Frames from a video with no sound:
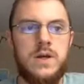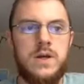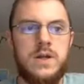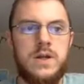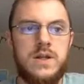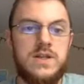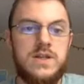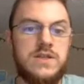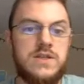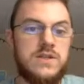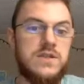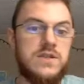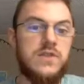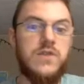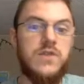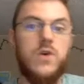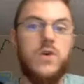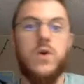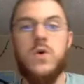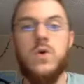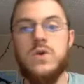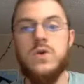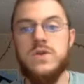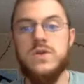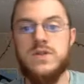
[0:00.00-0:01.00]
This is, of
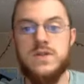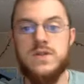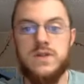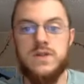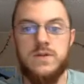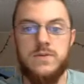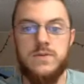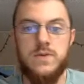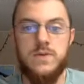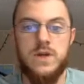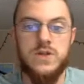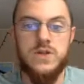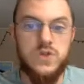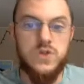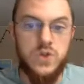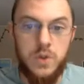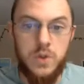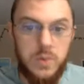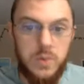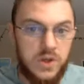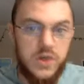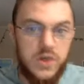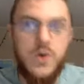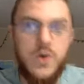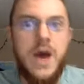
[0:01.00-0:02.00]
course,
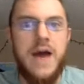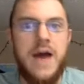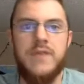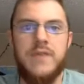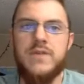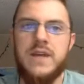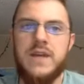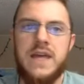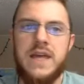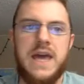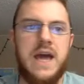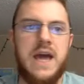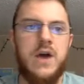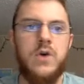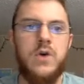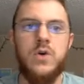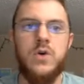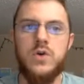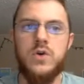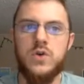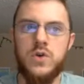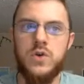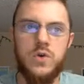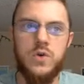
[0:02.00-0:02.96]
assuming you have an account or you